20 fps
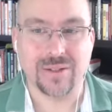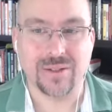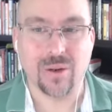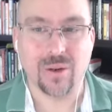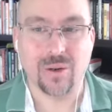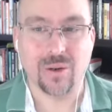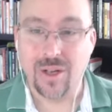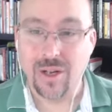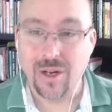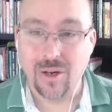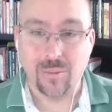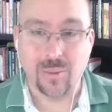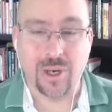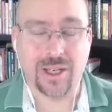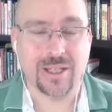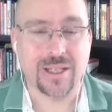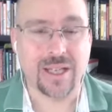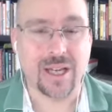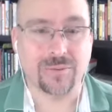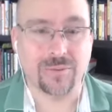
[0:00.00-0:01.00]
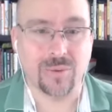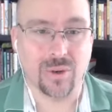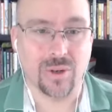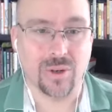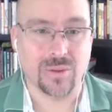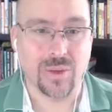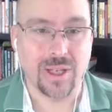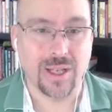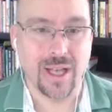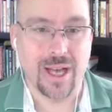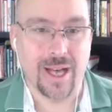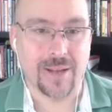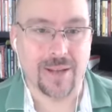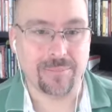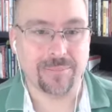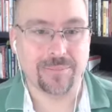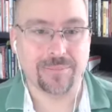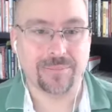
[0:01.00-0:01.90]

So break it down for us. What do you got?